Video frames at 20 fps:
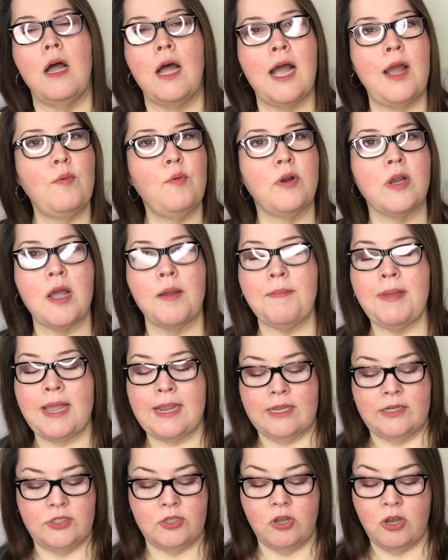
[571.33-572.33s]
I will come
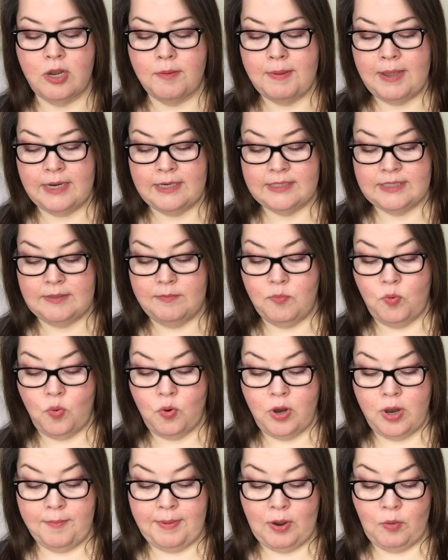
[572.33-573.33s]
back and talk about it some
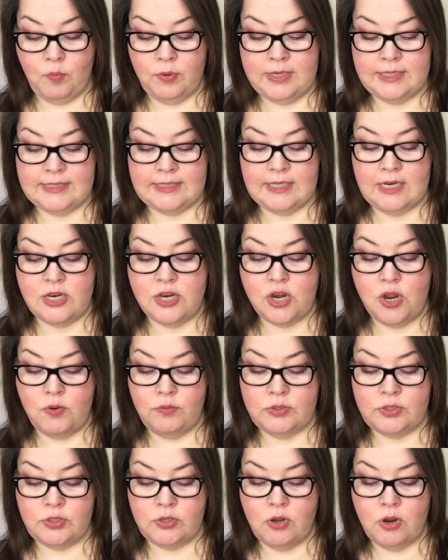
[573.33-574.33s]
more, about what its
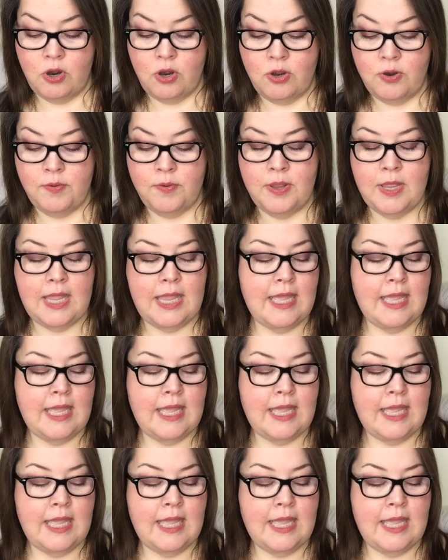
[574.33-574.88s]
notes are.